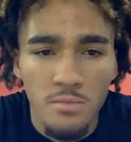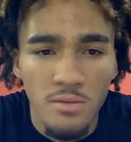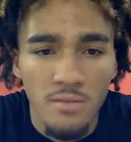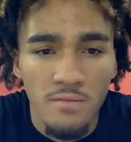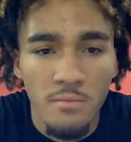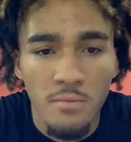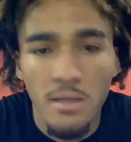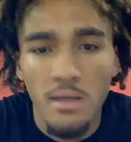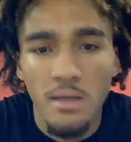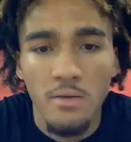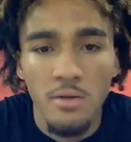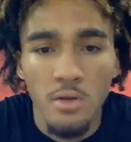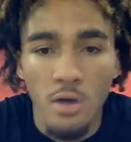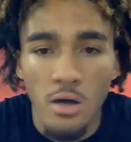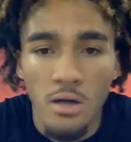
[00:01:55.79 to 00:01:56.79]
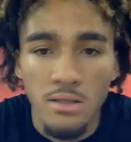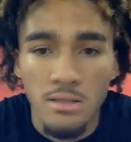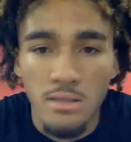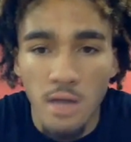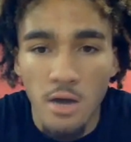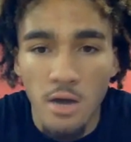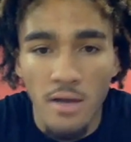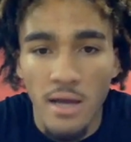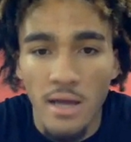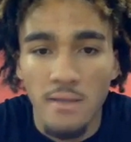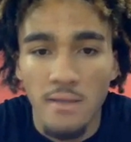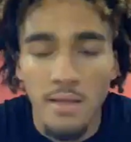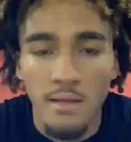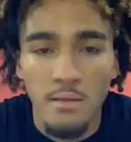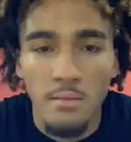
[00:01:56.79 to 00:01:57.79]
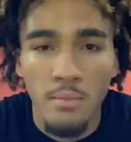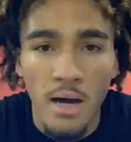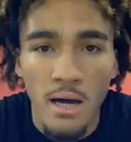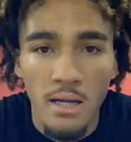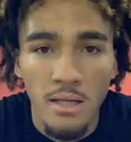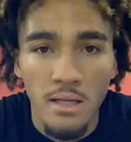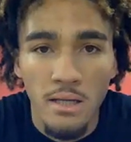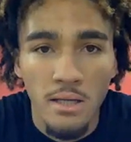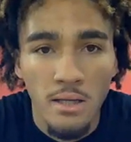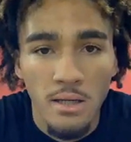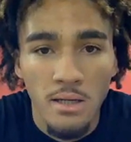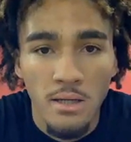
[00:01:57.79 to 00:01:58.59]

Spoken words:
But for me, honestly, I already had like the body.